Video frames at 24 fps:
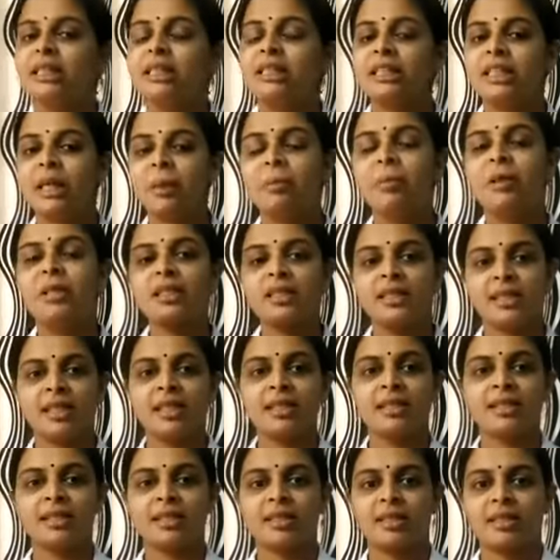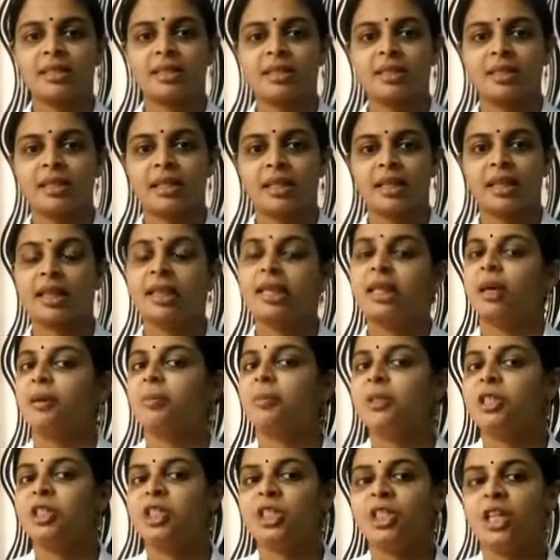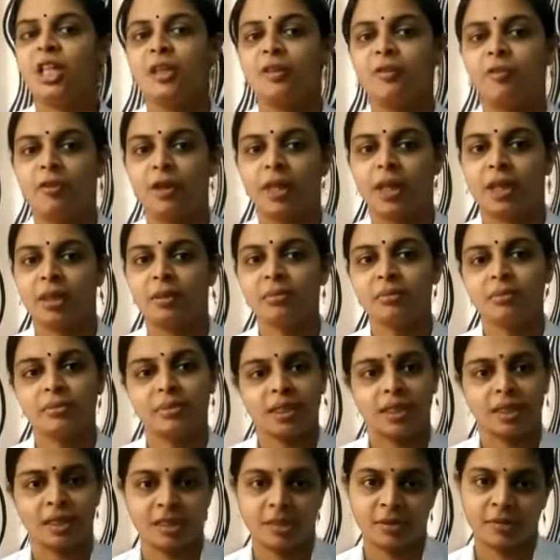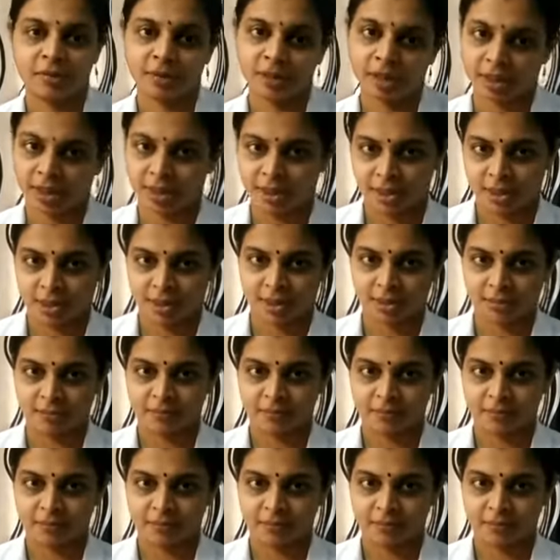Chapter 6 Combustion and Flame is finished.